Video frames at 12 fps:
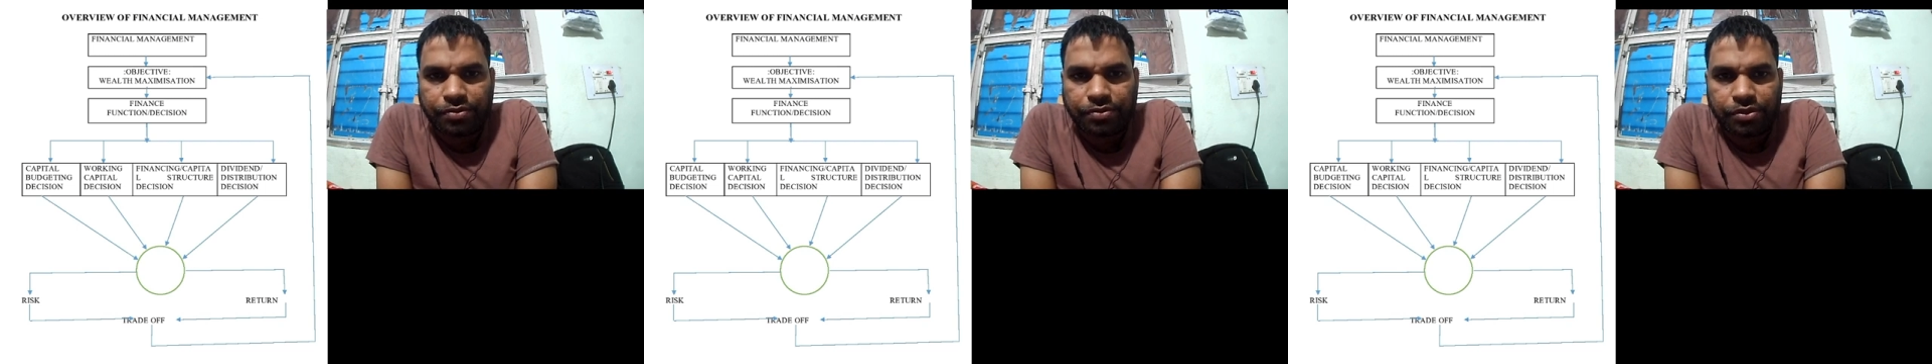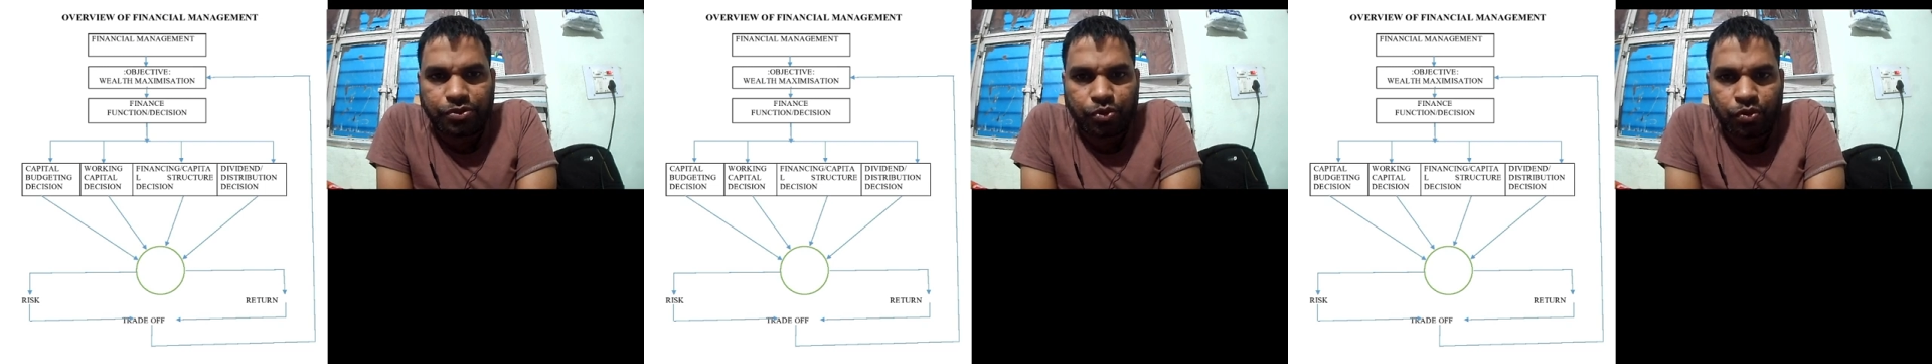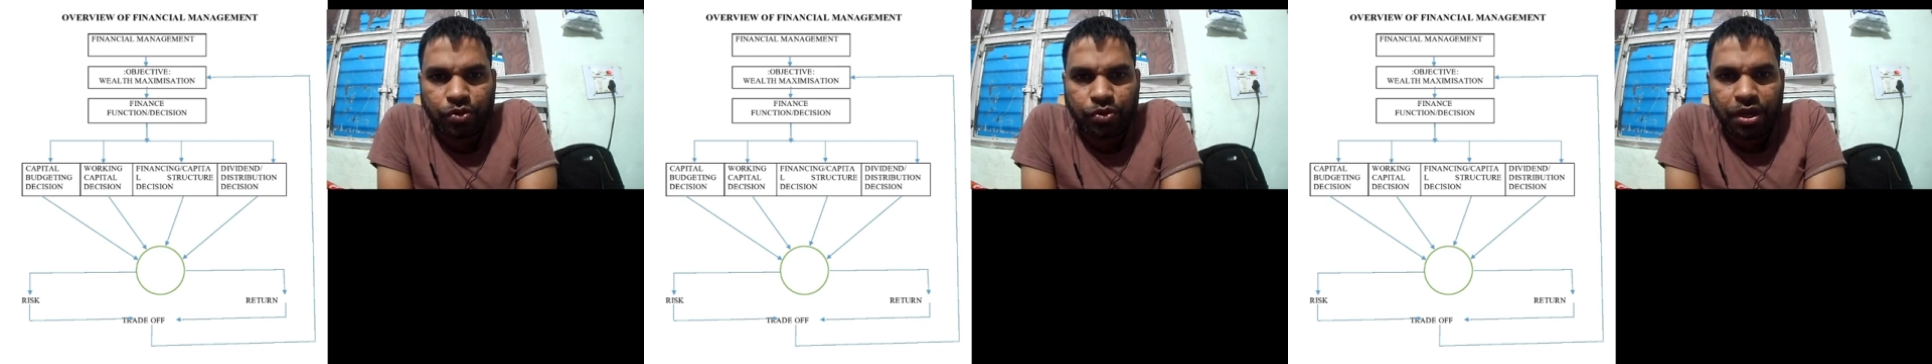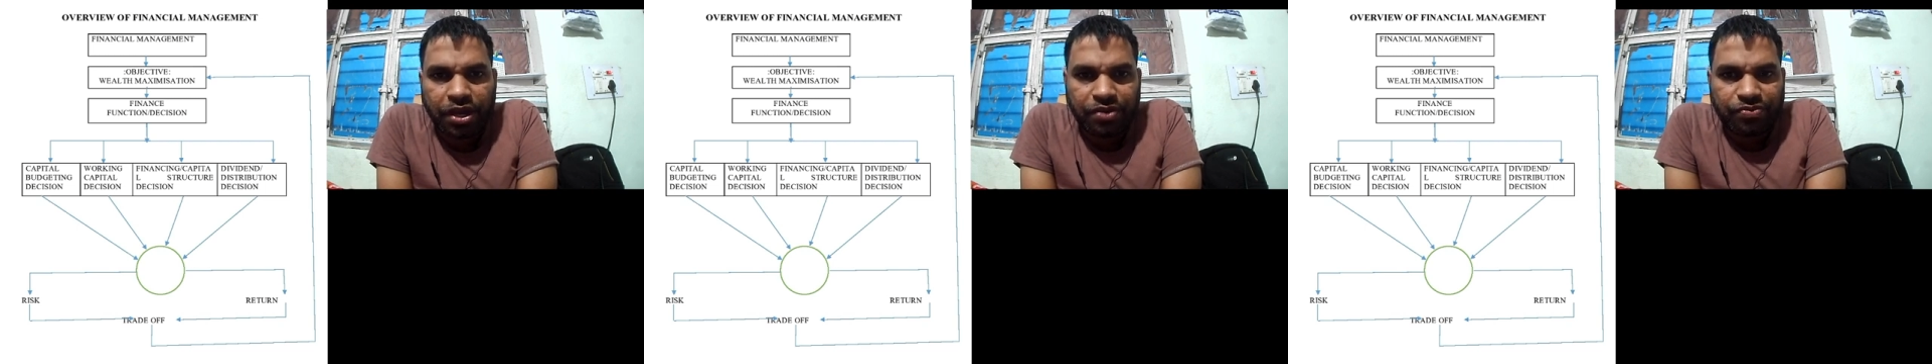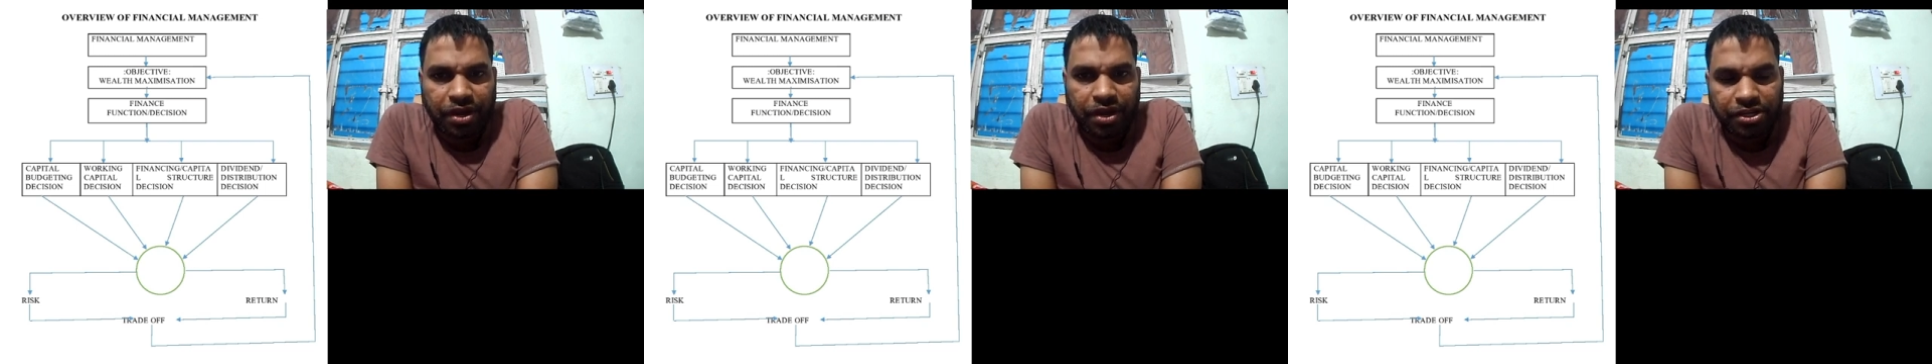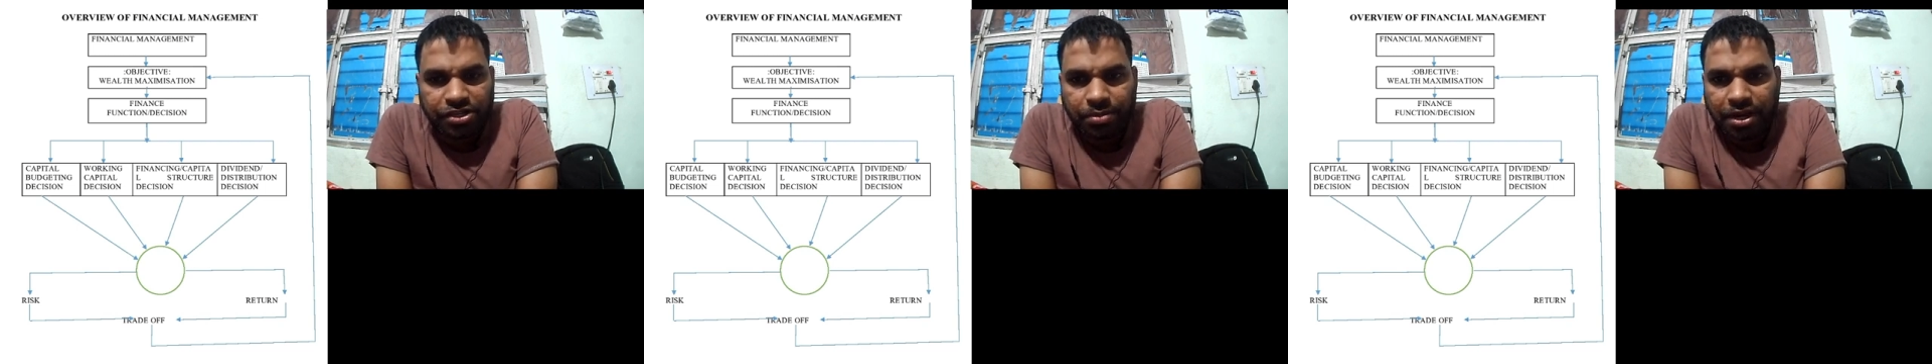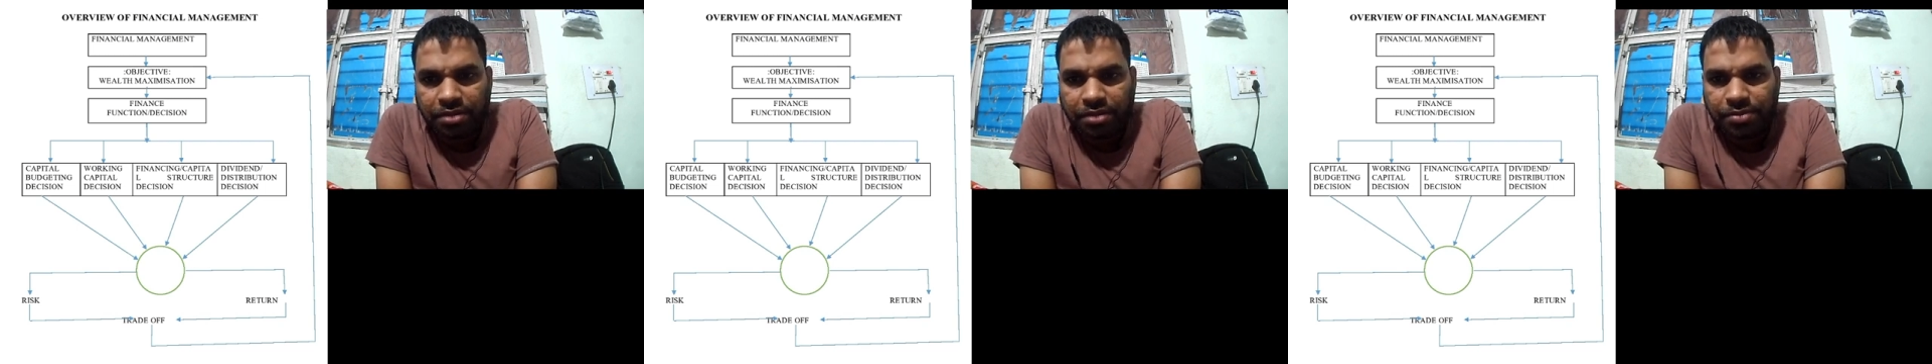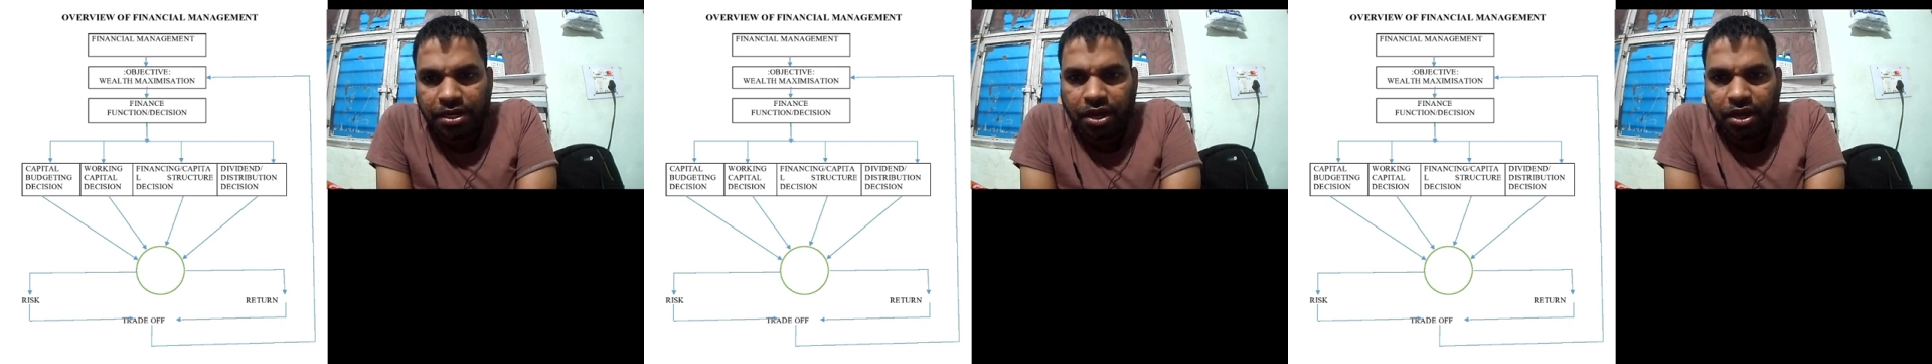So financial management